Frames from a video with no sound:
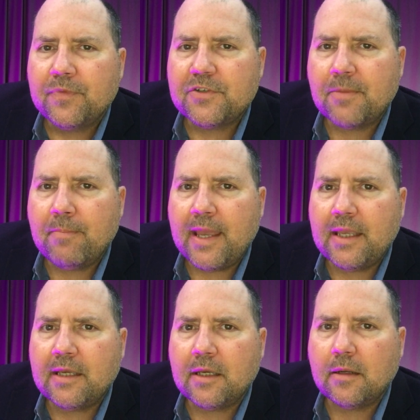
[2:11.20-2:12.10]
to
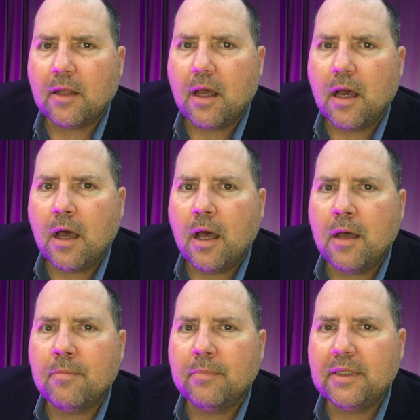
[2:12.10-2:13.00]
make it
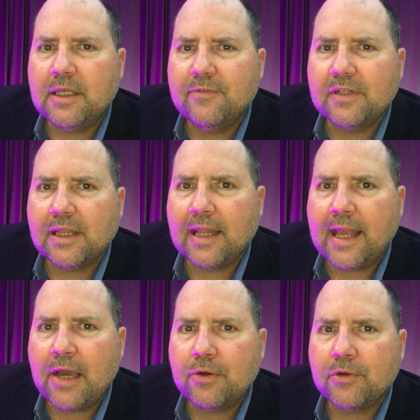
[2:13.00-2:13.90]
hum even
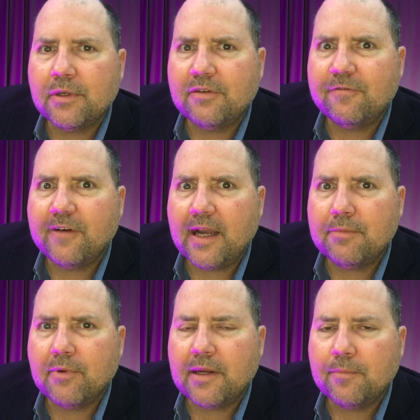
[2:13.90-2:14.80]
louder and
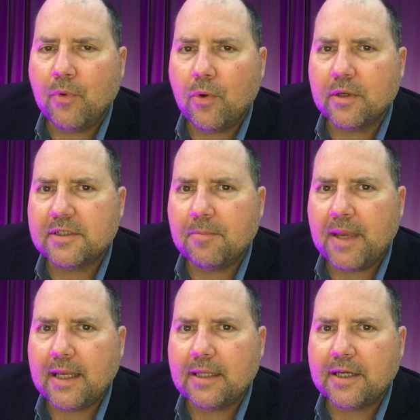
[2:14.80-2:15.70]
vibrate more to
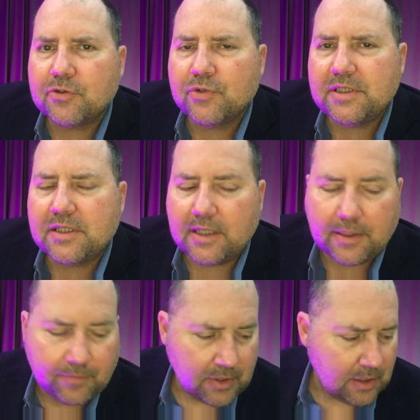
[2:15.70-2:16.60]
make
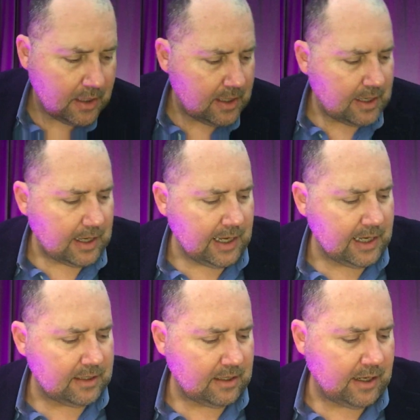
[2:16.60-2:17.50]
electricity.
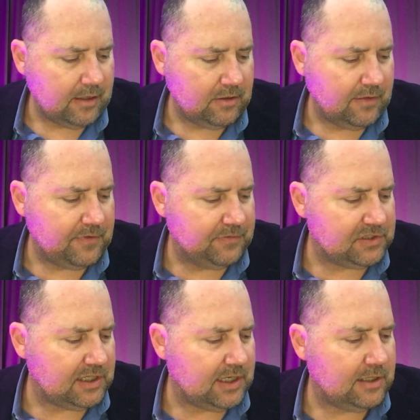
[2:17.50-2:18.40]
And I don't know if you've
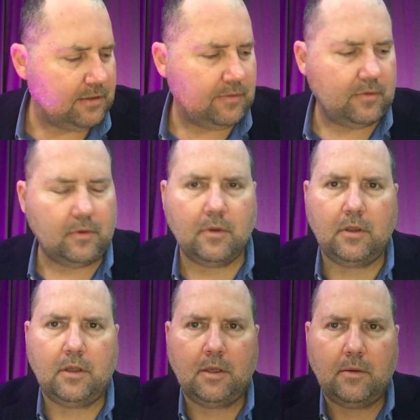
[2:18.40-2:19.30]
seen,
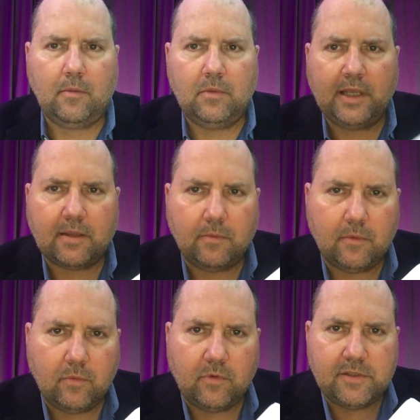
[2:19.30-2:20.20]
uh, like,
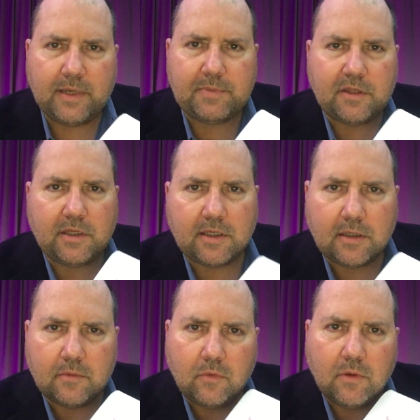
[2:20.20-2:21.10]
well, you might be
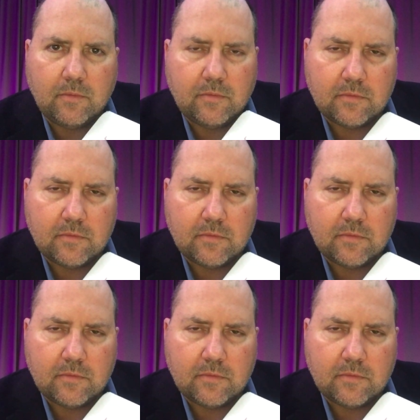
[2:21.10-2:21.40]
thinking, well,